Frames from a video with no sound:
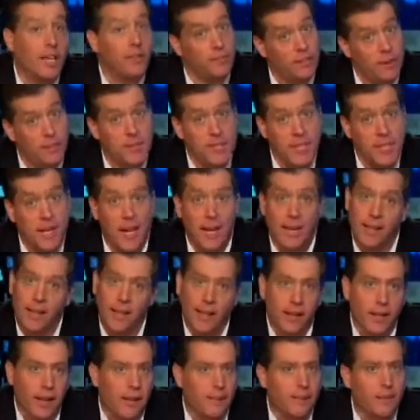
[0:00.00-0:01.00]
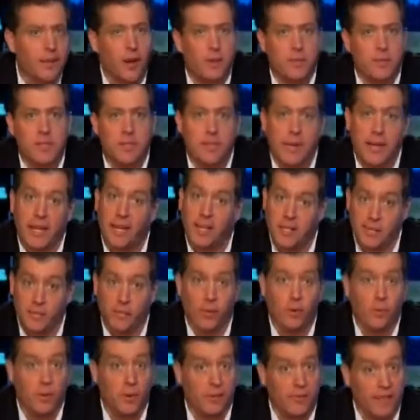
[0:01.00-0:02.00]
On the flip side, you know, I'm speaking as a
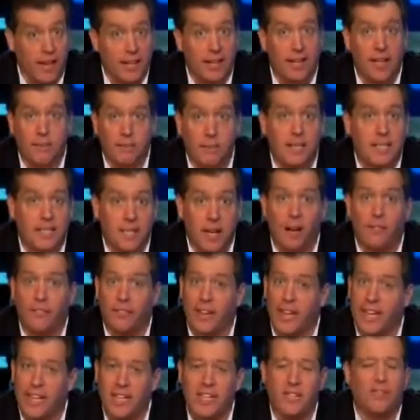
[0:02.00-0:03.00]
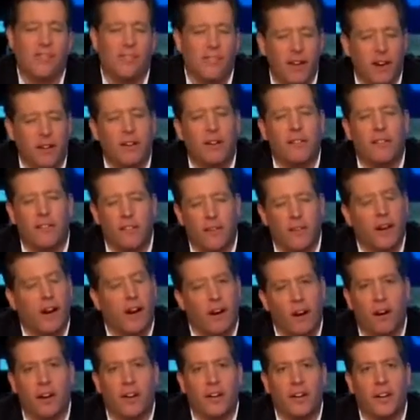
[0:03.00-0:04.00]
former fat kid myself. It is very, very
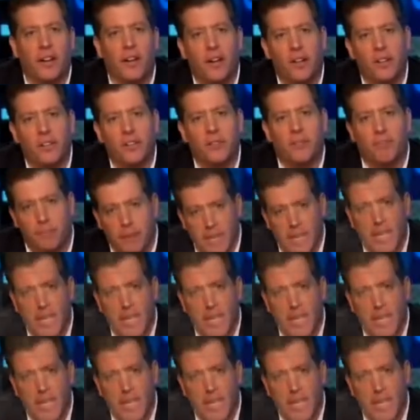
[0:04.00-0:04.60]
hard to